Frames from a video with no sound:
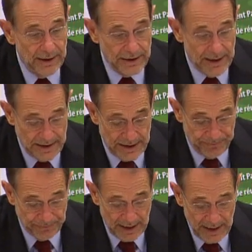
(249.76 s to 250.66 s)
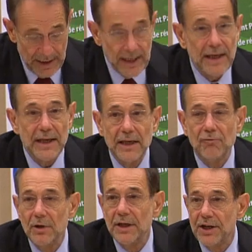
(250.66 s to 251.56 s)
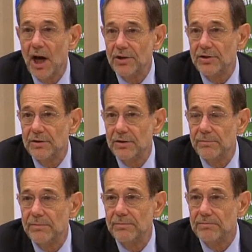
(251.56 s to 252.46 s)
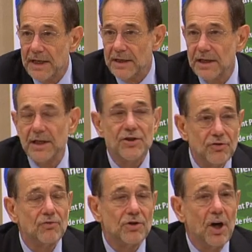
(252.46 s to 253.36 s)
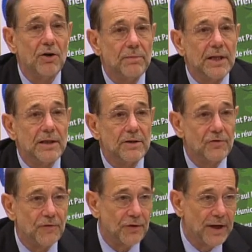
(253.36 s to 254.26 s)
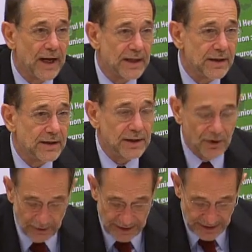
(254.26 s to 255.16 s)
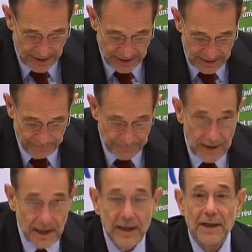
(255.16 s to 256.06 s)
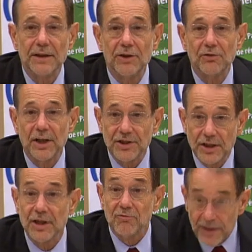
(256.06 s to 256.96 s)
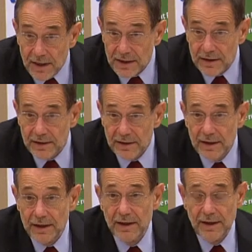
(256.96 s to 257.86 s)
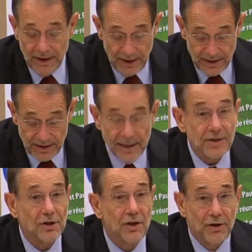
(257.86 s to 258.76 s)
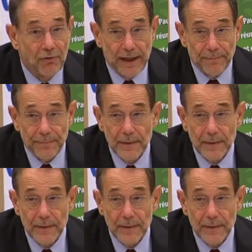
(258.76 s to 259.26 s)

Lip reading: agenda, it should not mean to forget the old agenda. The old agenda is with us, and it has not gone away.